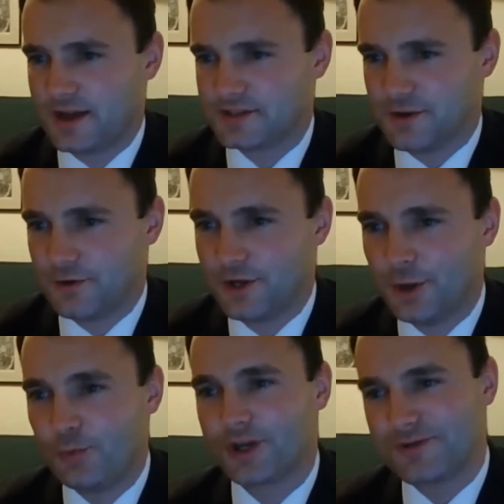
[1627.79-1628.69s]
So
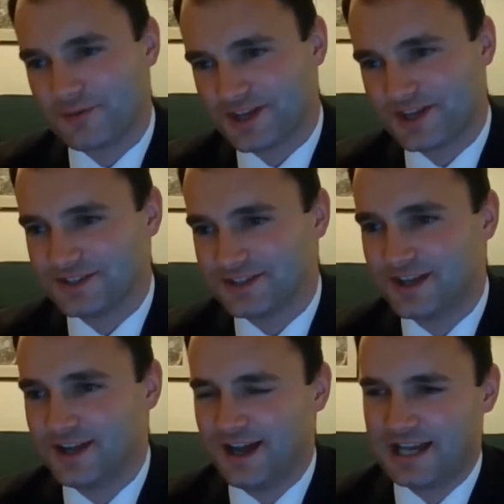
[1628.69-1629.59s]
we'll keep updated
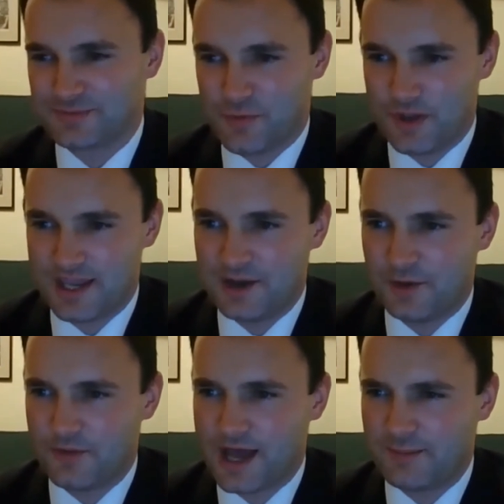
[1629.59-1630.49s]
as and when we can on that.